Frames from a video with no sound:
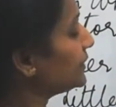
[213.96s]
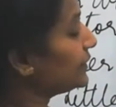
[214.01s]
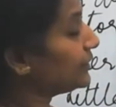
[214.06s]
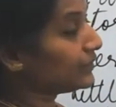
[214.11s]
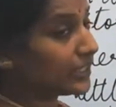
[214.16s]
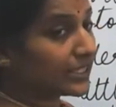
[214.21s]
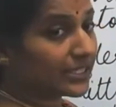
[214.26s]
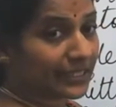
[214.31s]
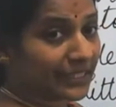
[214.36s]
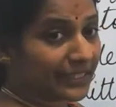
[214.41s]

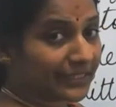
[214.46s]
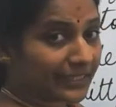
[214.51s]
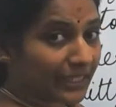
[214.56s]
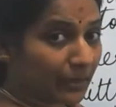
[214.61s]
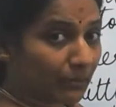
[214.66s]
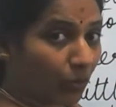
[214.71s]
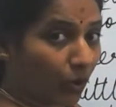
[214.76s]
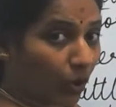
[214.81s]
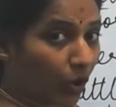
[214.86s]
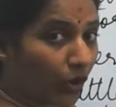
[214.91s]
this
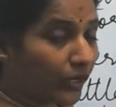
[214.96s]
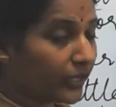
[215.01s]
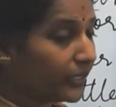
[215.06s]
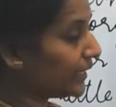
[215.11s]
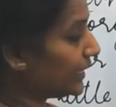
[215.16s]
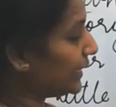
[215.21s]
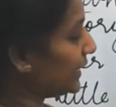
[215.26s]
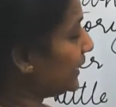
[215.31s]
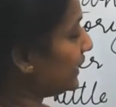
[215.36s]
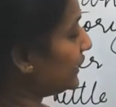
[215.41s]
little
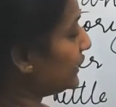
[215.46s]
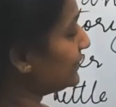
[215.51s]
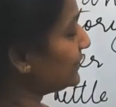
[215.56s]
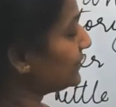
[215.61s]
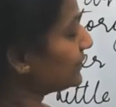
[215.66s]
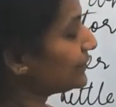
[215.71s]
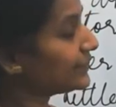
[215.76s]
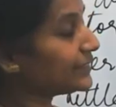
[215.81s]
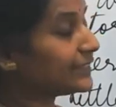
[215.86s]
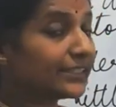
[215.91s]
boy
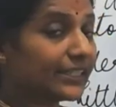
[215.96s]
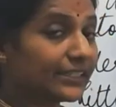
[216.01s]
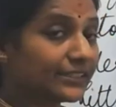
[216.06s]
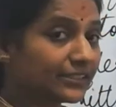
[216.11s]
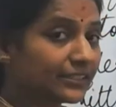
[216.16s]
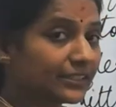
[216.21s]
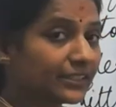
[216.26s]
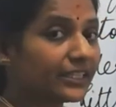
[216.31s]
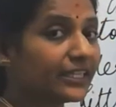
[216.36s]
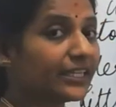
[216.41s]
is
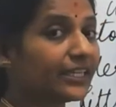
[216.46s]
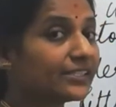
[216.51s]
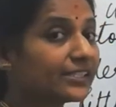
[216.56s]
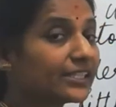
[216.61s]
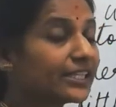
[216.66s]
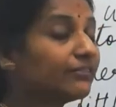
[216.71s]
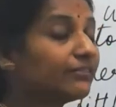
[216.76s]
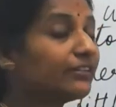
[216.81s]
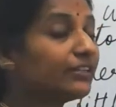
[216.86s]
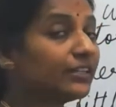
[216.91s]
just, he is
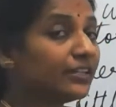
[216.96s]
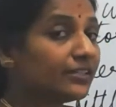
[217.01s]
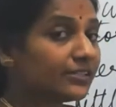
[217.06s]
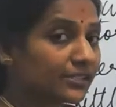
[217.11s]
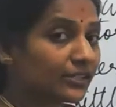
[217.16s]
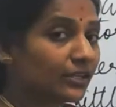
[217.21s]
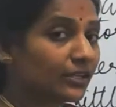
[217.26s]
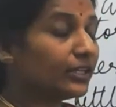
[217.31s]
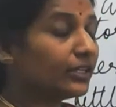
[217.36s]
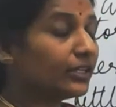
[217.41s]
giving
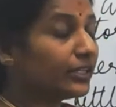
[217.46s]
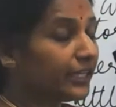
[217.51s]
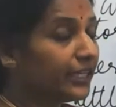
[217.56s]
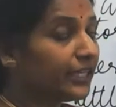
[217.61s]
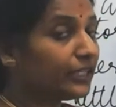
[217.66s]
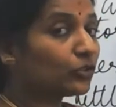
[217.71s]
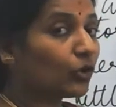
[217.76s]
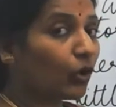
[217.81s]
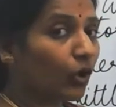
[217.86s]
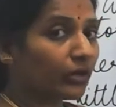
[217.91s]
his,
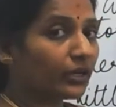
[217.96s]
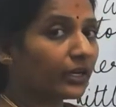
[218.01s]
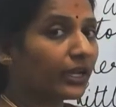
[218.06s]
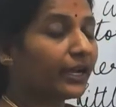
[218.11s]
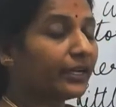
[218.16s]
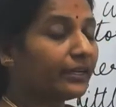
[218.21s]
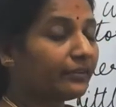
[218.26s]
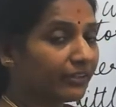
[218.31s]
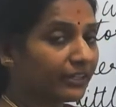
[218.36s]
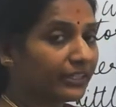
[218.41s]
he thought,
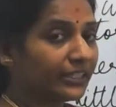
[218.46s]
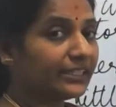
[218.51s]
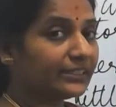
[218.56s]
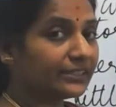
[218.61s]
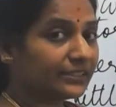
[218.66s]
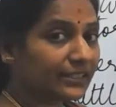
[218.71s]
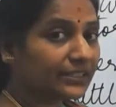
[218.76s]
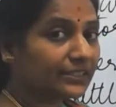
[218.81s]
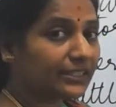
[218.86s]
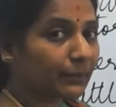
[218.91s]
and when he
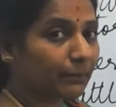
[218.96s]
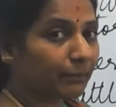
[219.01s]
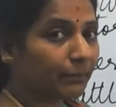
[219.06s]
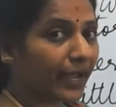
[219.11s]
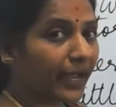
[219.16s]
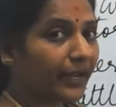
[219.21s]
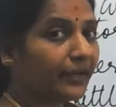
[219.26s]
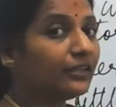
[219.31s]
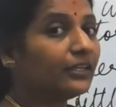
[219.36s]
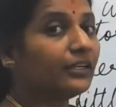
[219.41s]
sees that
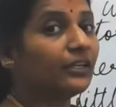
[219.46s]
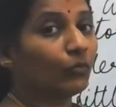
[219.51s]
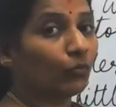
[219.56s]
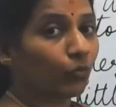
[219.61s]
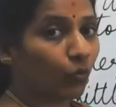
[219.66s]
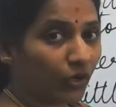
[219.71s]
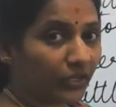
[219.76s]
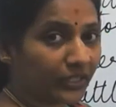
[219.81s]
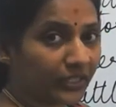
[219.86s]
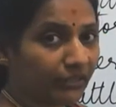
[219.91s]
man,
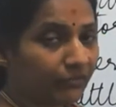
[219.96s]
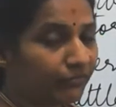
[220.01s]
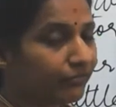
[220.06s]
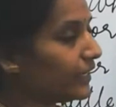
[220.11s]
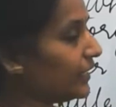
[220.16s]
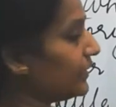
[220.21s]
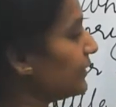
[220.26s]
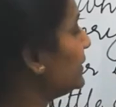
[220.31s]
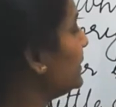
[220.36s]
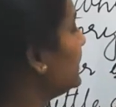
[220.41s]
what he
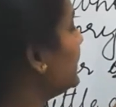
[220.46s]
felt?